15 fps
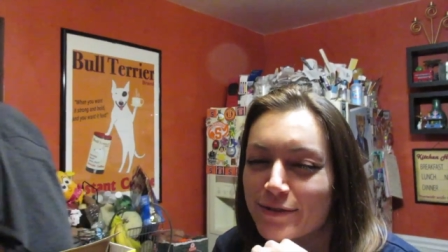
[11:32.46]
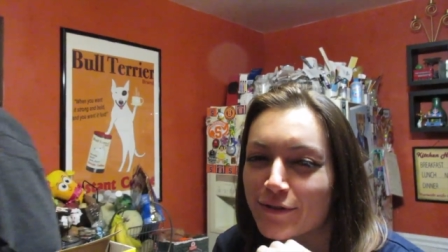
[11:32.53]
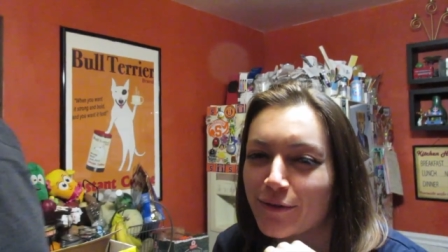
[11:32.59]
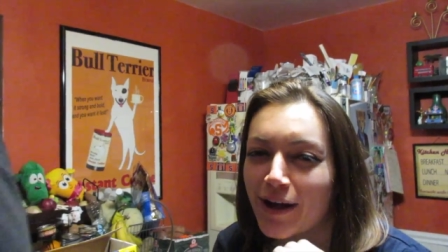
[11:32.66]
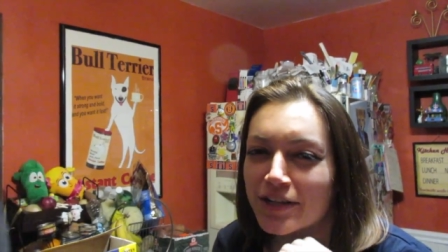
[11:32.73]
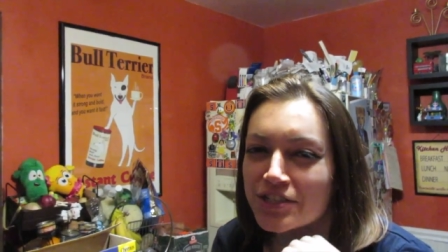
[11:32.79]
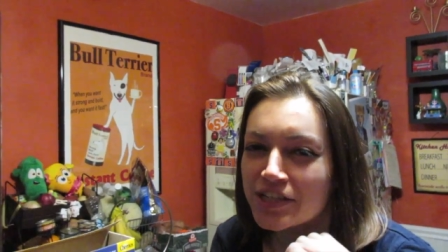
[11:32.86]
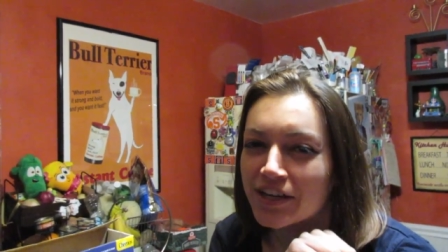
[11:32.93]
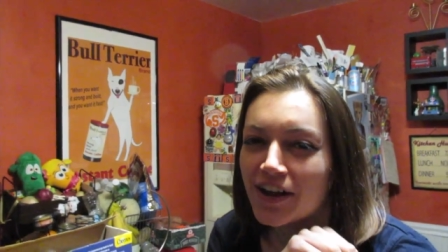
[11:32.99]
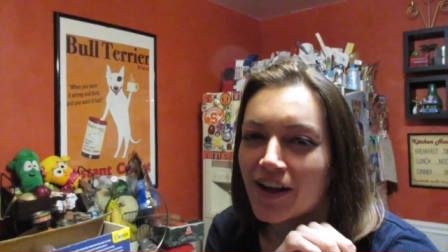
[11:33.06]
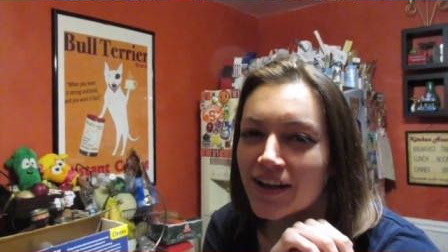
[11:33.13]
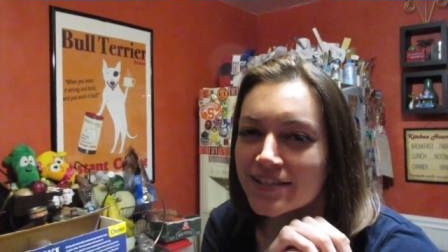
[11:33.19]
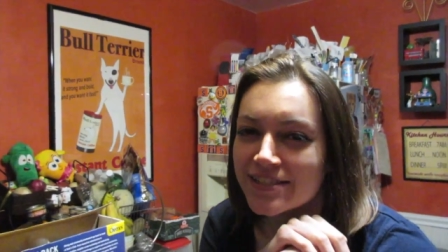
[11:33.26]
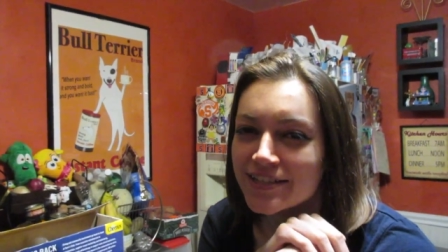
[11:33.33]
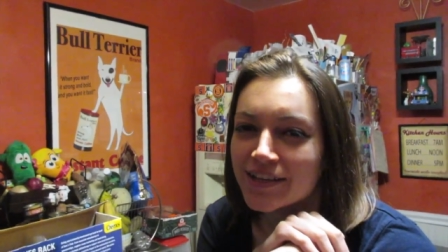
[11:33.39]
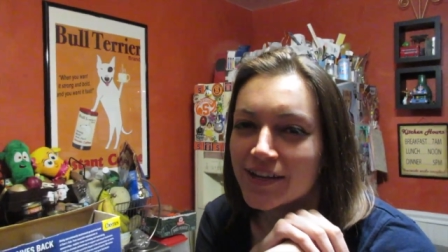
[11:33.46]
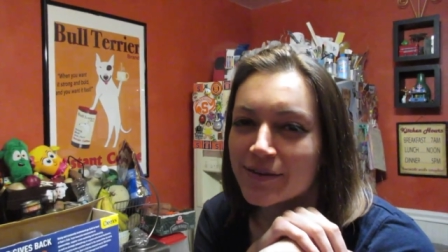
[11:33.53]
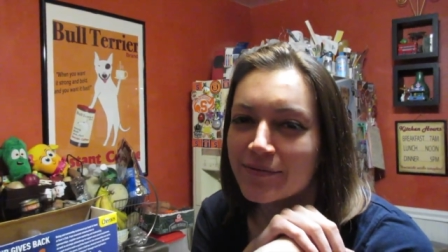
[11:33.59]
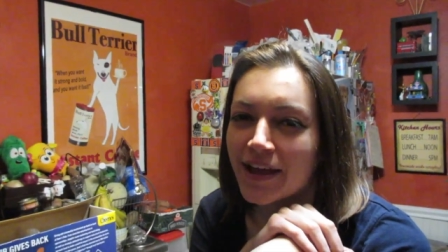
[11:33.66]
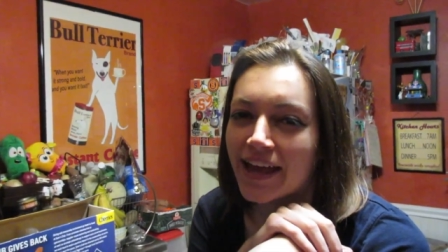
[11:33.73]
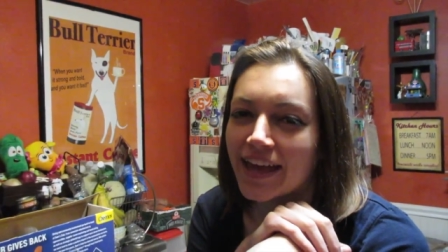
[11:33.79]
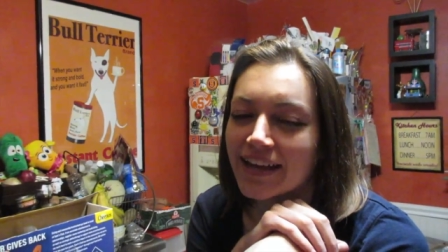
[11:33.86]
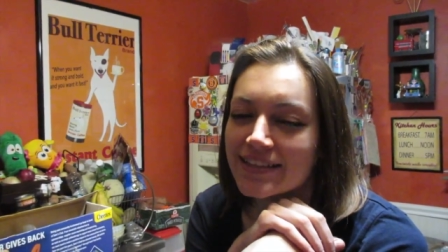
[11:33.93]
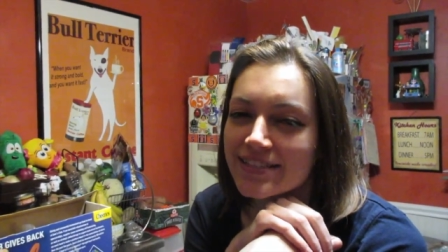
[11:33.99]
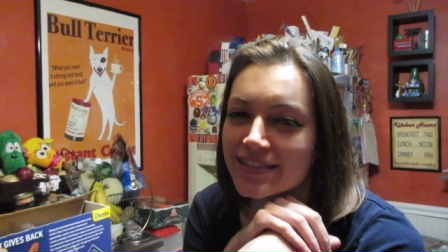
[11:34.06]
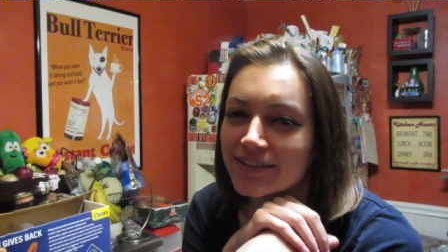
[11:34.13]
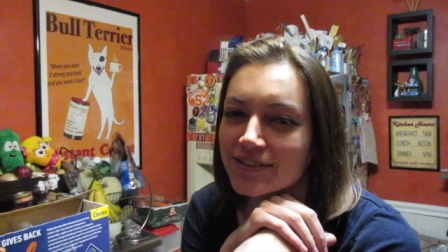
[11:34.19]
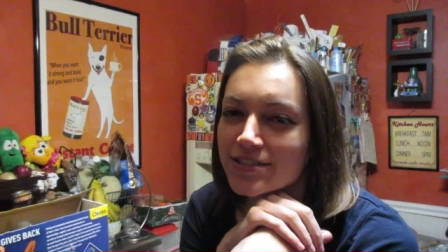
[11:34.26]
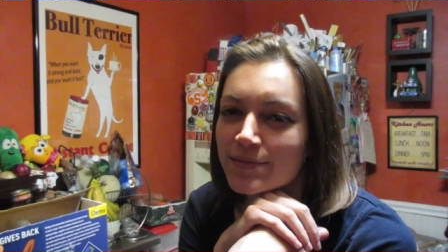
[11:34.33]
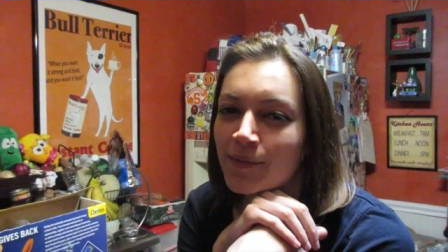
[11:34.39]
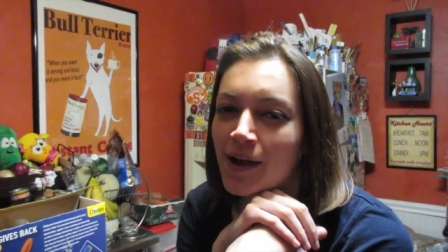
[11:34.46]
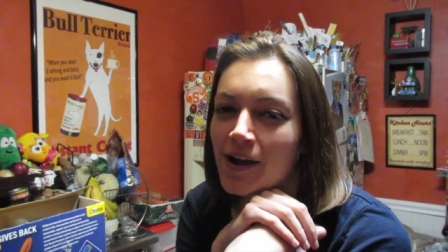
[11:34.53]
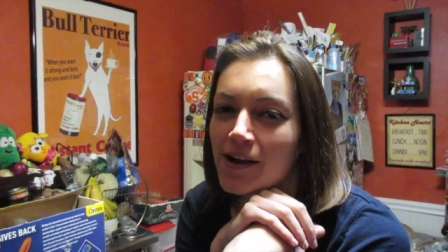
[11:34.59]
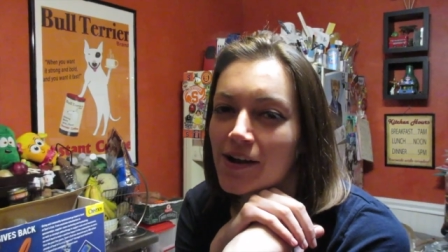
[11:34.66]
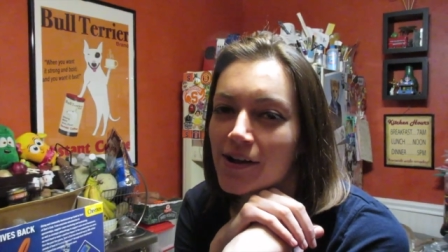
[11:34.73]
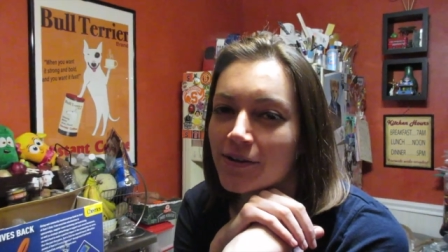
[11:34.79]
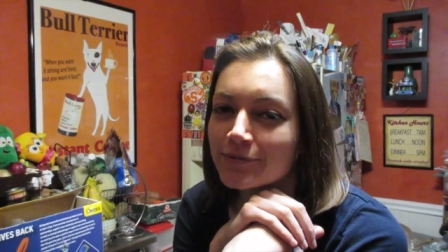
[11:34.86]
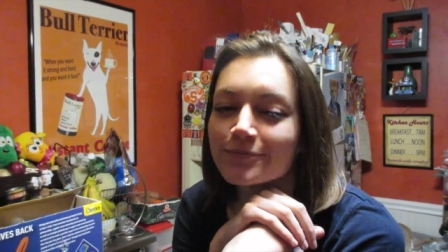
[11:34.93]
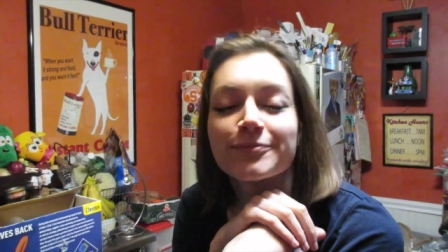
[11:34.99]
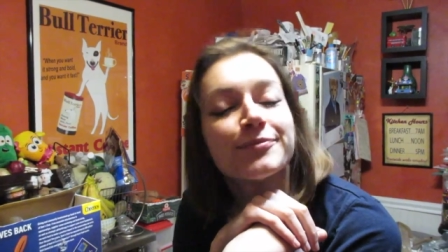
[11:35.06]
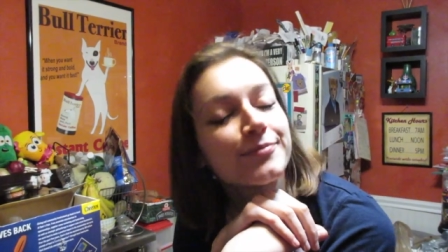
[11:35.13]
so much for watching. You're awesome. And until tomorrow.